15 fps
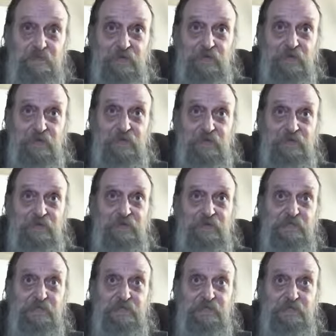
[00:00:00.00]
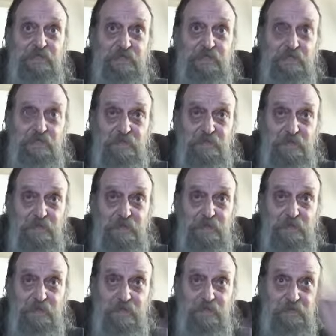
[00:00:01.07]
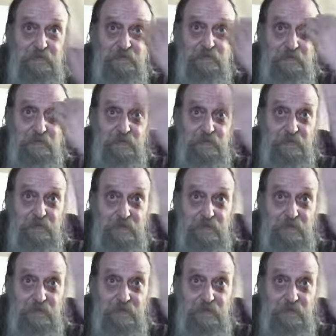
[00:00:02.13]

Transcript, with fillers: righteous with the